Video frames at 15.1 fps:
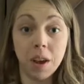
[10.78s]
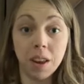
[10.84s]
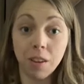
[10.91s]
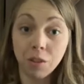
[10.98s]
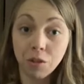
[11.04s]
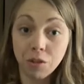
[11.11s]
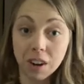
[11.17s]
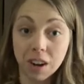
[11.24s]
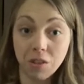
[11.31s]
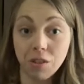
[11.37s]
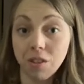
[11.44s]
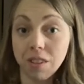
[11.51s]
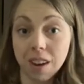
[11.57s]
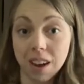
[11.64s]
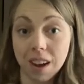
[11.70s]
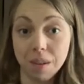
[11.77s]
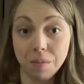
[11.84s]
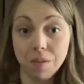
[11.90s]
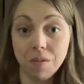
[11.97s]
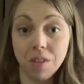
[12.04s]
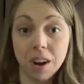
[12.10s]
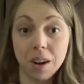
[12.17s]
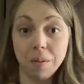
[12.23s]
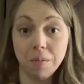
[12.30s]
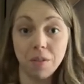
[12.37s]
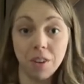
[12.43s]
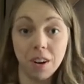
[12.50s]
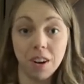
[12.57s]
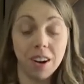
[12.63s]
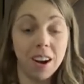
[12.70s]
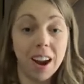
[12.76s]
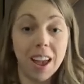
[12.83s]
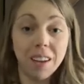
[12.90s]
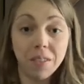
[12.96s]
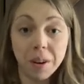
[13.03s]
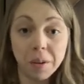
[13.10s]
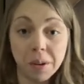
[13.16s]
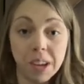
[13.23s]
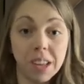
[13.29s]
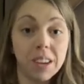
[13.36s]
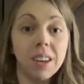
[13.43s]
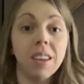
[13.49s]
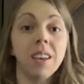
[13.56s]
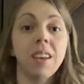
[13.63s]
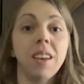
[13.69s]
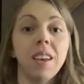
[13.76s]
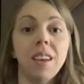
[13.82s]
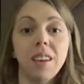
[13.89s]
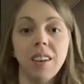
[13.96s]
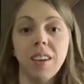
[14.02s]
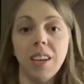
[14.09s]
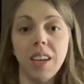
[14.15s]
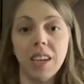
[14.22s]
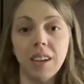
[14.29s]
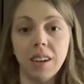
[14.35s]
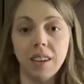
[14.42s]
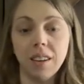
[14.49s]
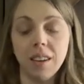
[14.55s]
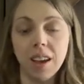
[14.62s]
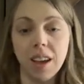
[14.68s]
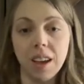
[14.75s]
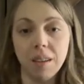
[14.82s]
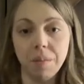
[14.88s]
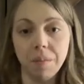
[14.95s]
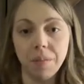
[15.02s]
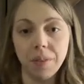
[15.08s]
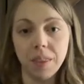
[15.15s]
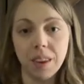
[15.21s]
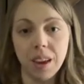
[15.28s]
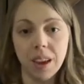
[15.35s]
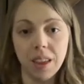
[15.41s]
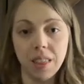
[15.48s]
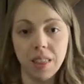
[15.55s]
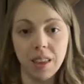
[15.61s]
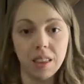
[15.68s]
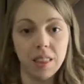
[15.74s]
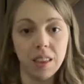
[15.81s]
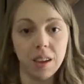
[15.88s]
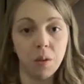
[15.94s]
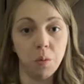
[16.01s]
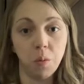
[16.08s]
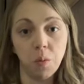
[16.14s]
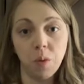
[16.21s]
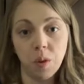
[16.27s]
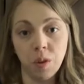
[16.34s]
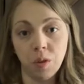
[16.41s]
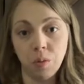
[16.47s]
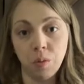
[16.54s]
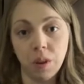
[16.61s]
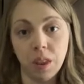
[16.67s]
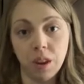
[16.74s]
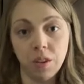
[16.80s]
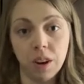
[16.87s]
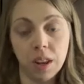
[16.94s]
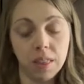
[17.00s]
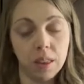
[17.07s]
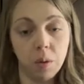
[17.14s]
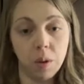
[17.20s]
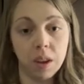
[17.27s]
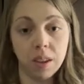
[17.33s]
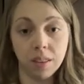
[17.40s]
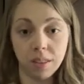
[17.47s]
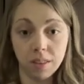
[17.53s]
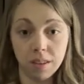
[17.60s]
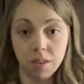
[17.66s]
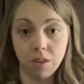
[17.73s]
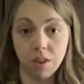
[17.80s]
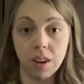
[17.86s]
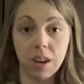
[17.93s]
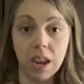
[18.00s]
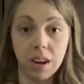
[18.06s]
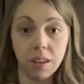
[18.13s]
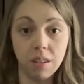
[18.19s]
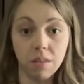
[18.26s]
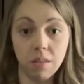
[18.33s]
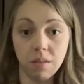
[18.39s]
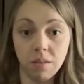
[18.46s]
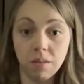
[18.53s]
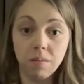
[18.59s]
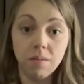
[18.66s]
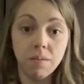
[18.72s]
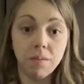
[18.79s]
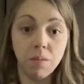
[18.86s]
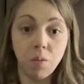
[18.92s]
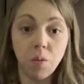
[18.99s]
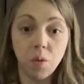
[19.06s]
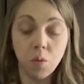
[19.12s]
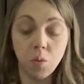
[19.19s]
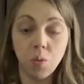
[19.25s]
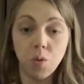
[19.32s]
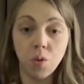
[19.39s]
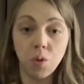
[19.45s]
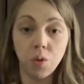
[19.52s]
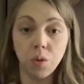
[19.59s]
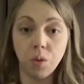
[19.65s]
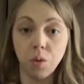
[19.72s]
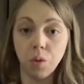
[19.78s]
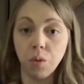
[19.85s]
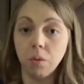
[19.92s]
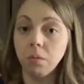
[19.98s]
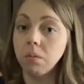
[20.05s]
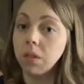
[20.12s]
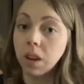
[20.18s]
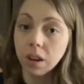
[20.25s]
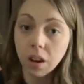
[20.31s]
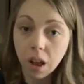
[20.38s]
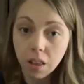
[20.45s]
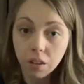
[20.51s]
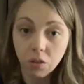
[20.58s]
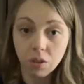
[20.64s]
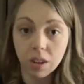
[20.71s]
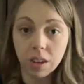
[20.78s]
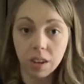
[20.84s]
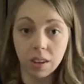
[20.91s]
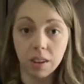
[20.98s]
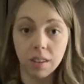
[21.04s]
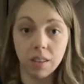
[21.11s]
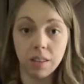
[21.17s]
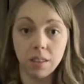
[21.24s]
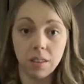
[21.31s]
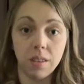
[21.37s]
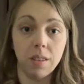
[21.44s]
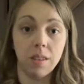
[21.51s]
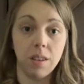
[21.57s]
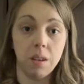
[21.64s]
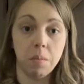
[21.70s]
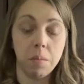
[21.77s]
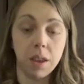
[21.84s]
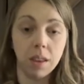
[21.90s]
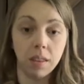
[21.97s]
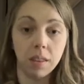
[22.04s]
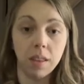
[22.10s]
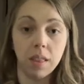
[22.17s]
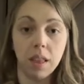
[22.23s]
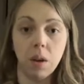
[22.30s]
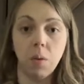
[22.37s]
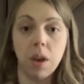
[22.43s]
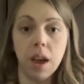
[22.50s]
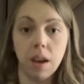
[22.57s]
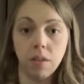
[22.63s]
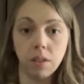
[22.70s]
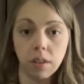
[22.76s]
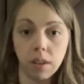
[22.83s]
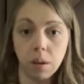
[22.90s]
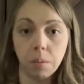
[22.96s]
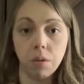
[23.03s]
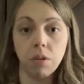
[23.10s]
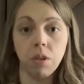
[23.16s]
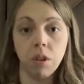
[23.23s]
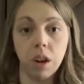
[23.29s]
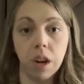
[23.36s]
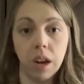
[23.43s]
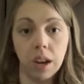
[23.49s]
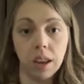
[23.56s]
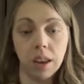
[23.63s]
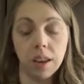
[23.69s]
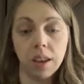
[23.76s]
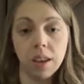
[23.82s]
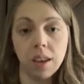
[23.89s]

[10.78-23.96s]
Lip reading: a strange time frame for everyone, and I think that it's really great that we can still connect through technology. It's amazing that we have this opportunity,